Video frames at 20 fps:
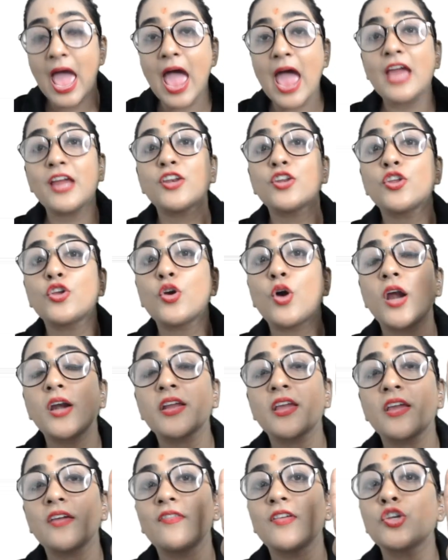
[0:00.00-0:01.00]
and you
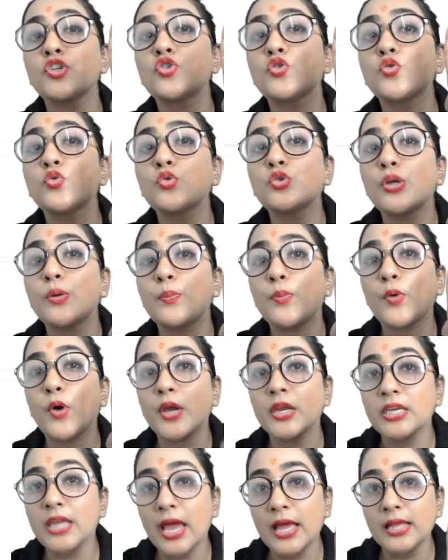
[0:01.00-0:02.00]
are giving to the
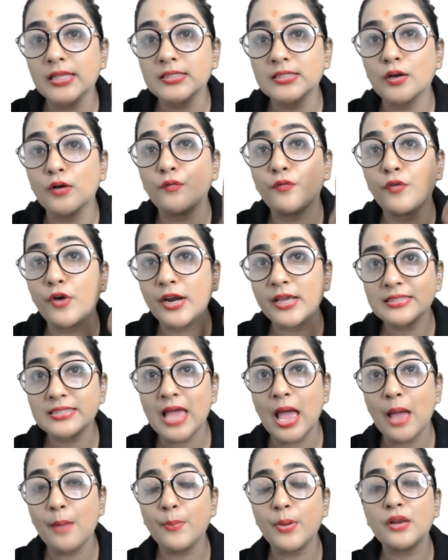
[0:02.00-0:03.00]
point answer. For
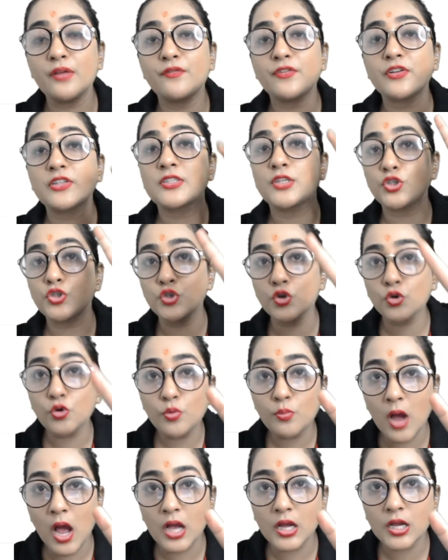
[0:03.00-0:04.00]
example, if it's a
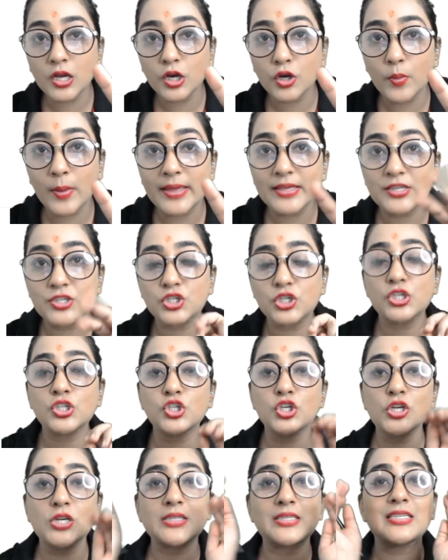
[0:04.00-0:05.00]
2-marker
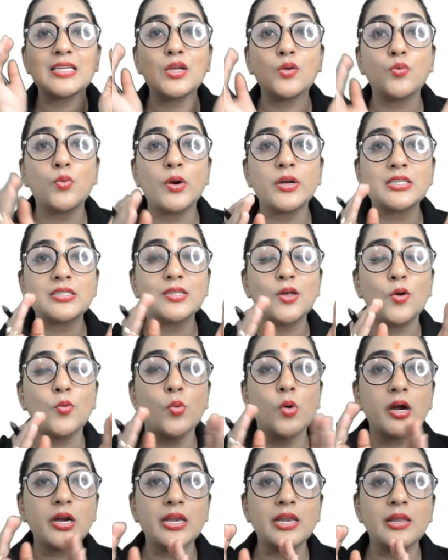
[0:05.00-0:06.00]
question, just see what is the
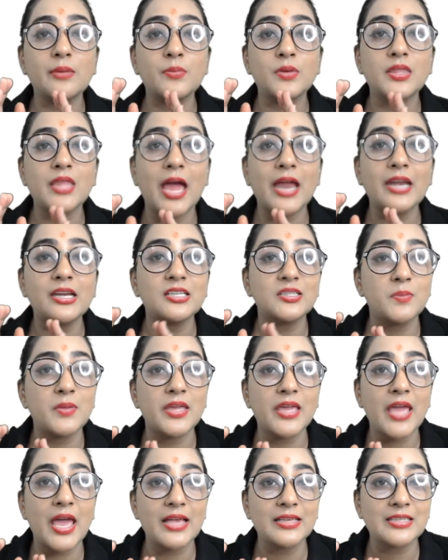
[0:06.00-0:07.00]
word limit that is
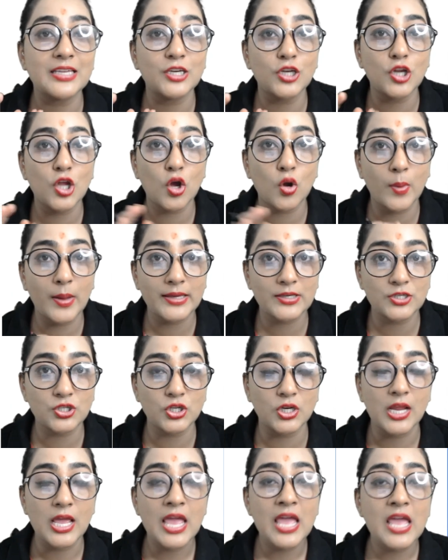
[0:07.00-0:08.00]
being asked in your
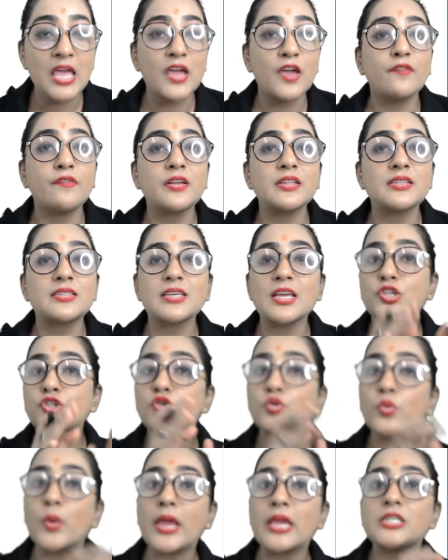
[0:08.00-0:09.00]
question. If it
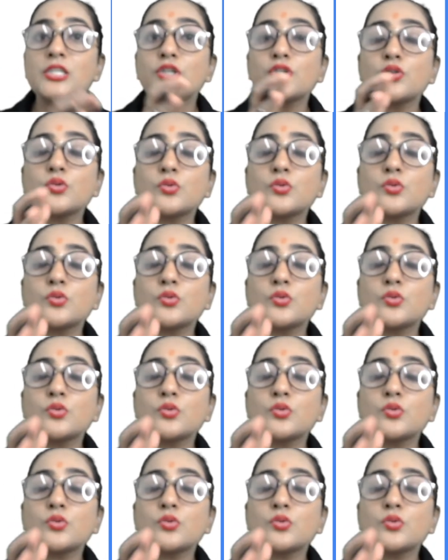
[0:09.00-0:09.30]
says 20